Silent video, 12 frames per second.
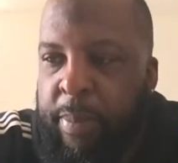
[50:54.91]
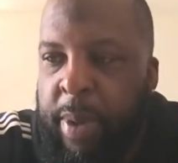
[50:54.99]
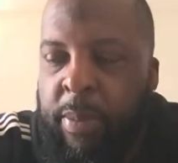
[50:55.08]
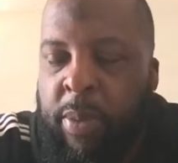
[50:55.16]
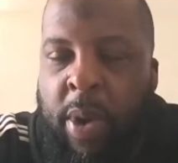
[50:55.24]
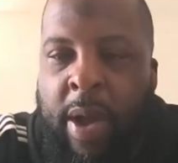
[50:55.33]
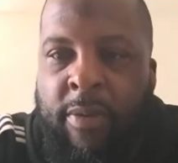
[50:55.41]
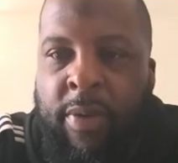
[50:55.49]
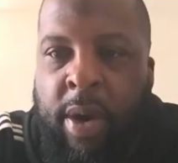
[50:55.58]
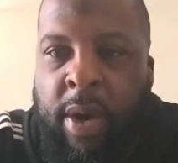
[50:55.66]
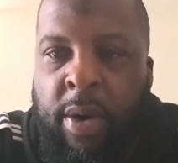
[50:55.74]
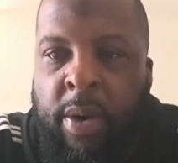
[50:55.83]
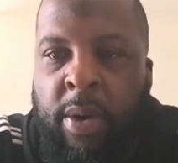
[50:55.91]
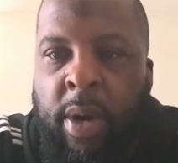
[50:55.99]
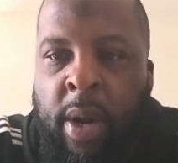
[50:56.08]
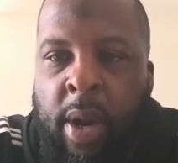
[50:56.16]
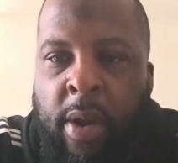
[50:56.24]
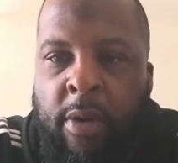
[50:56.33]
people have heard
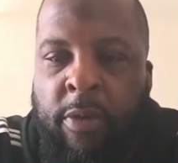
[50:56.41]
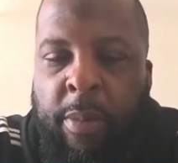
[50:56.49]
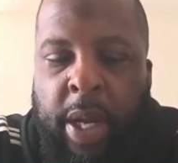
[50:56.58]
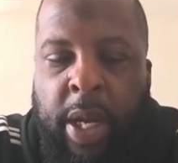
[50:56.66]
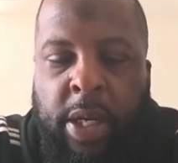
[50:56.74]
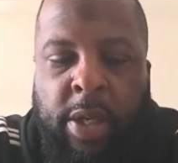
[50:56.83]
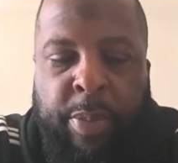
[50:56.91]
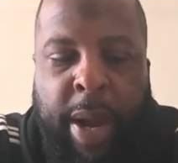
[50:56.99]
from each